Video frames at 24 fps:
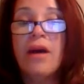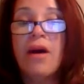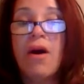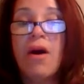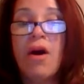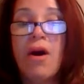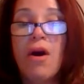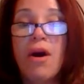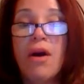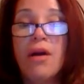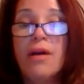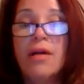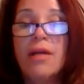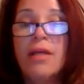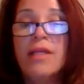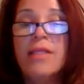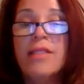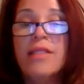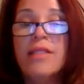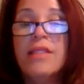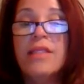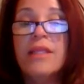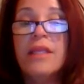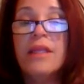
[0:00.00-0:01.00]
are
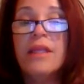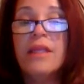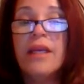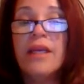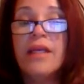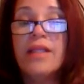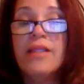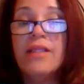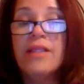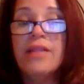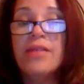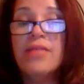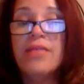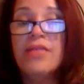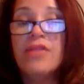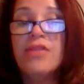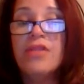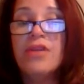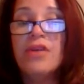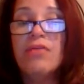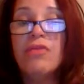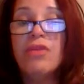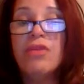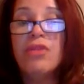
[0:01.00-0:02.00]
selective
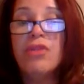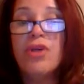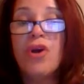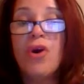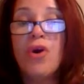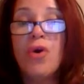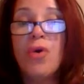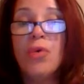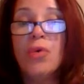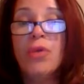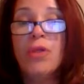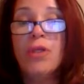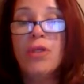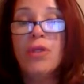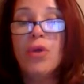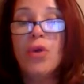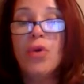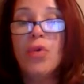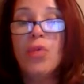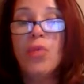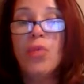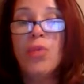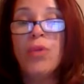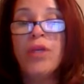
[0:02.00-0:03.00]
serotonin
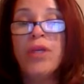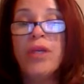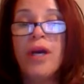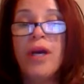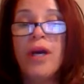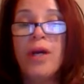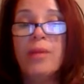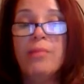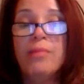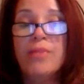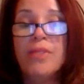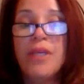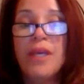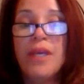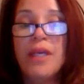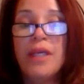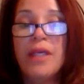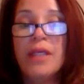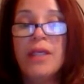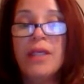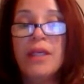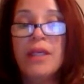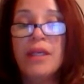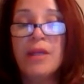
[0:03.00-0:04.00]

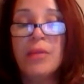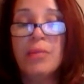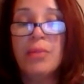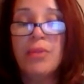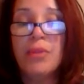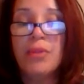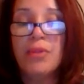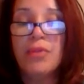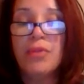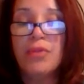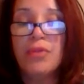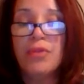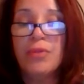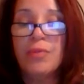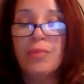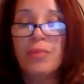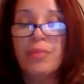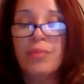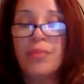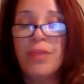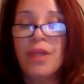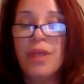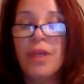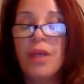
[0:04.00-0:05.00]
reuptake inhibitors.
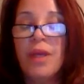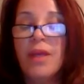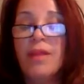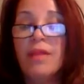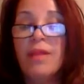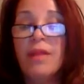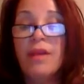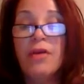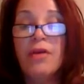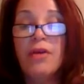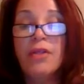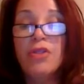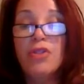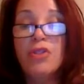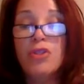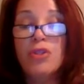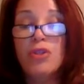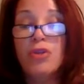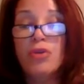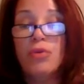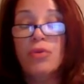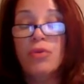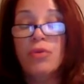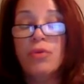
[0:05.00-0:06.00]
There are
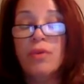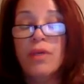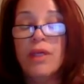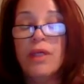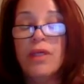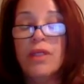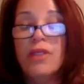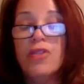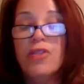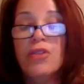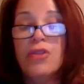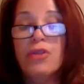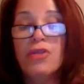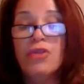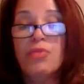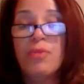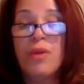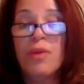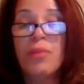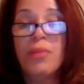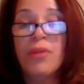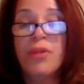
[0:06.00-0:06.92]
2, and excuse my